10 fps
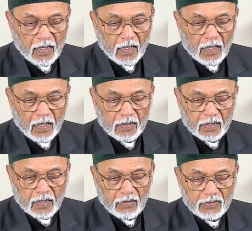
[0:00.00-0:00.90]
At the
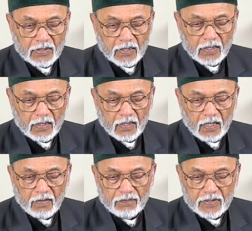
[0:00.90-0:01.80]
council
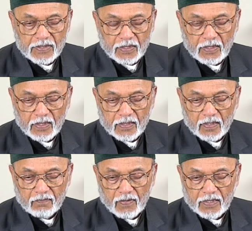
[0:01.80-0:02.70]
of his senior
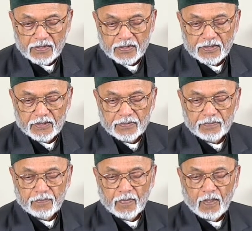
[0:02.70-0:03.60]
advisors,
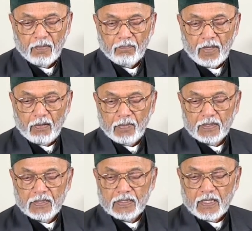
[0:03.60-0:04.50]

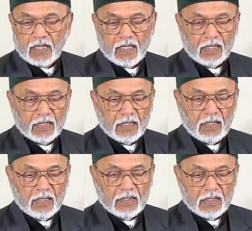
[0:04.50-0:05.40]
Mehmed II
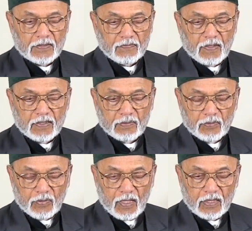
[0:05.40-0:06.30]
called on his father
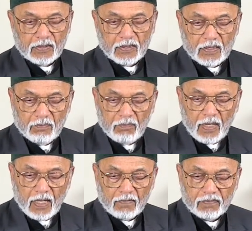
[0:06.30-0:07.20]
Murad to come
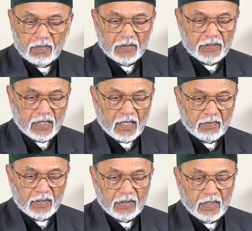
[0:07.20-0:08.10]
back from
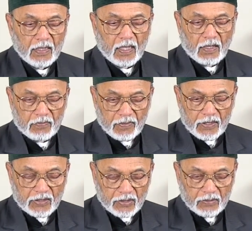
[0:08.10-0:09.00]
retirement and
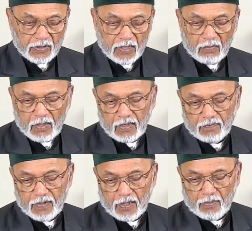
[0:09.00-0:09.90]
reassume the command of
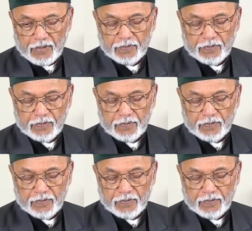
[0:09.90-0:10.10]
the army.